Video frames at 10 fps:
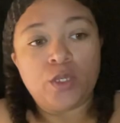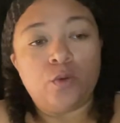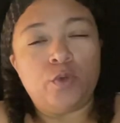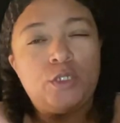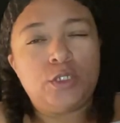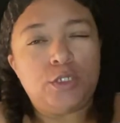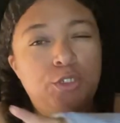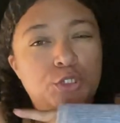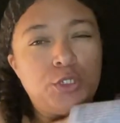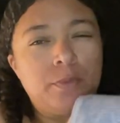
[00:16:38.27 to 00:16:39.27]
which it
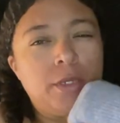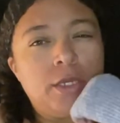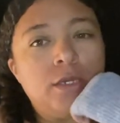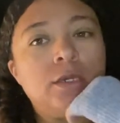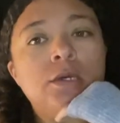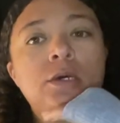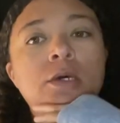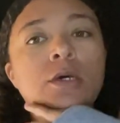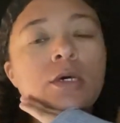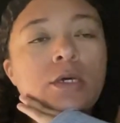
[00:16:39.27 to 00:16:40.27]
should be
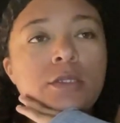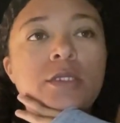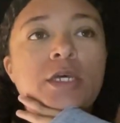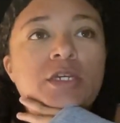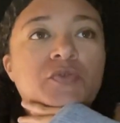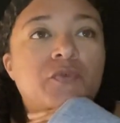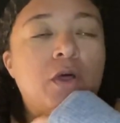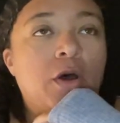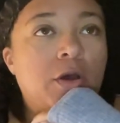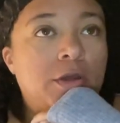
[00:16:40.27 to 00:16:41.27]
the next
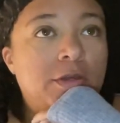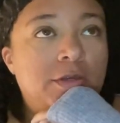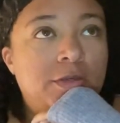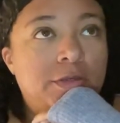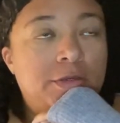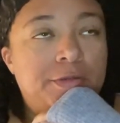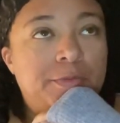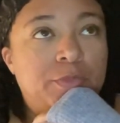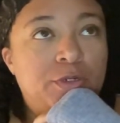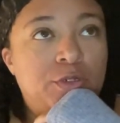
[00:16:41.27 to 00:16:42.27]
vlog. I'm
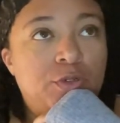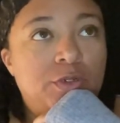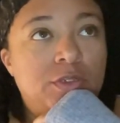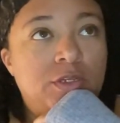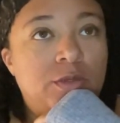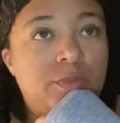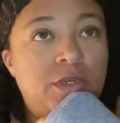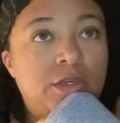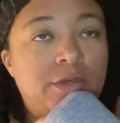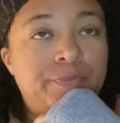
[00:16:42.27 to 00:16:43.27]
pretty sure it's going to
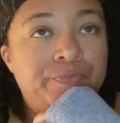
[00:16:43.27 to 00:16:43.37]
be